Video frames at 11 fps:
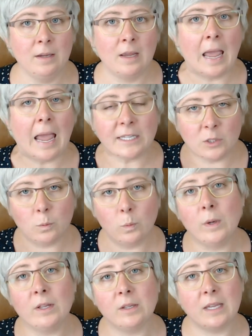And you
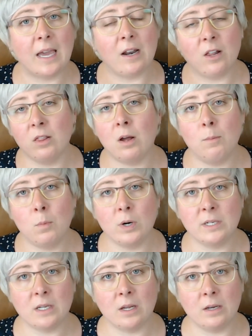will get a lot more
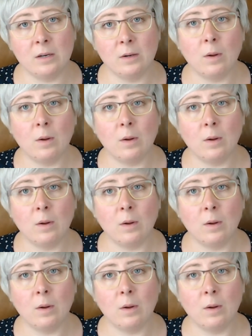done.